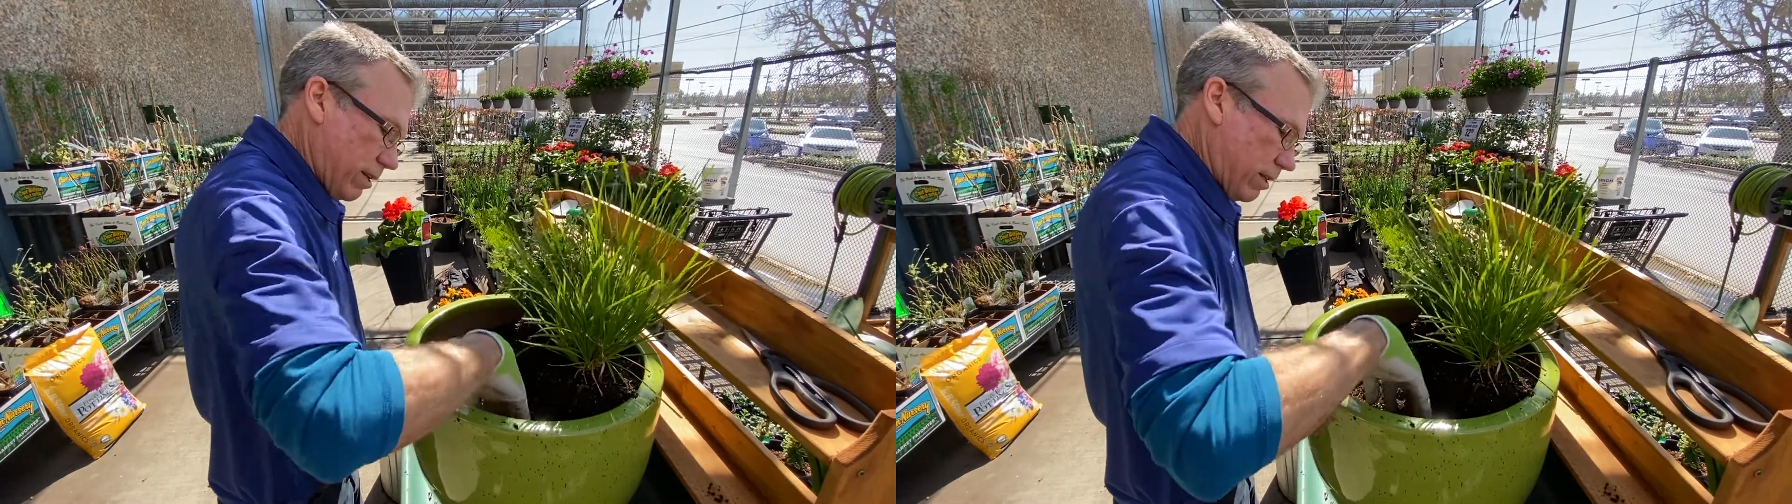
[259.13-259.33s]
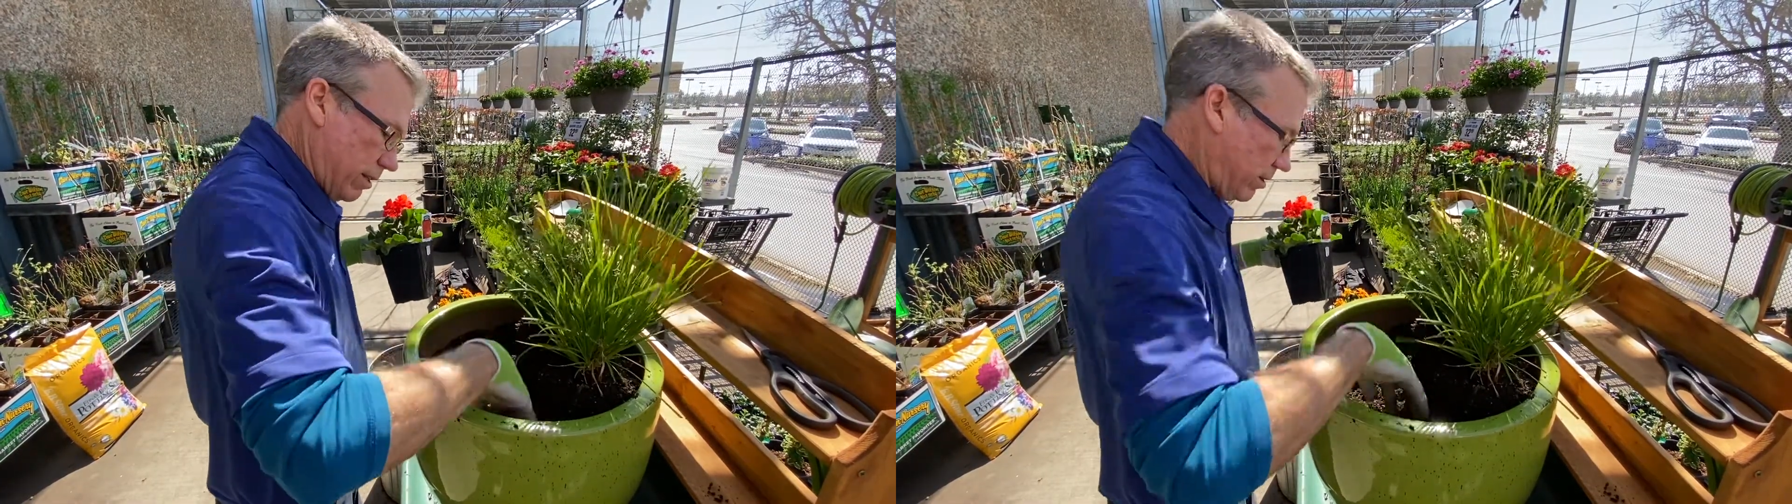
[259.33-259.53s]

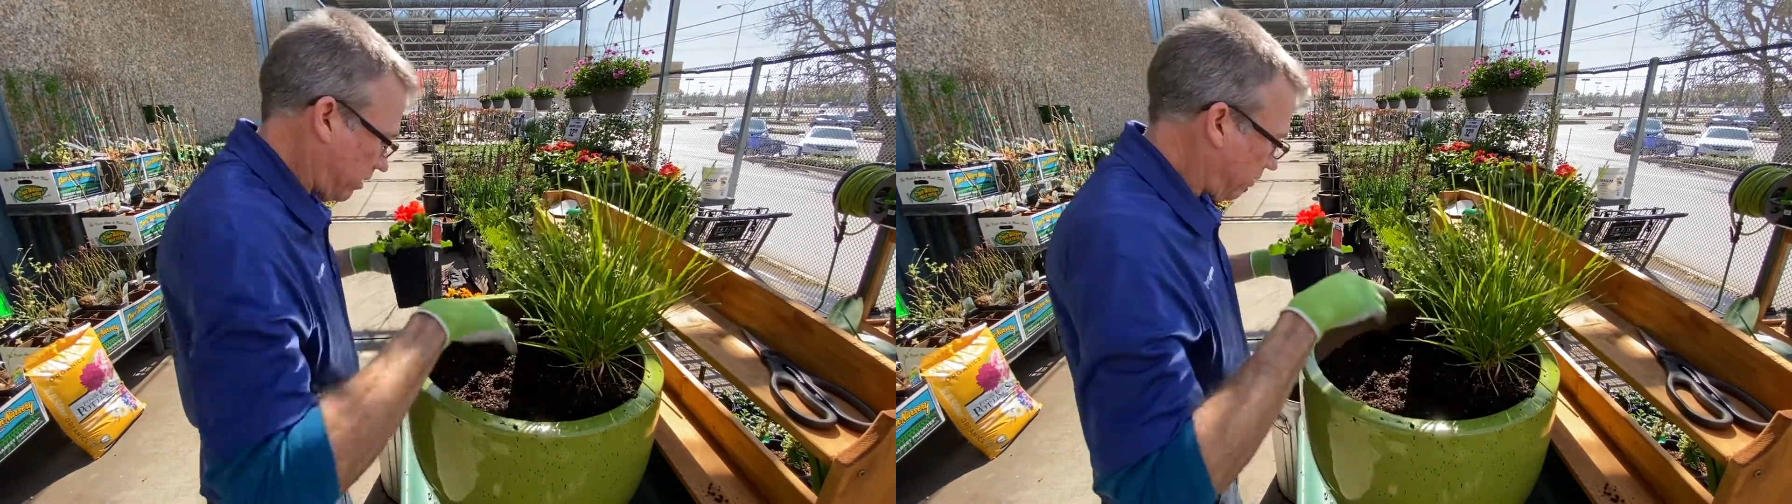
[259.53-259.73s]
let's give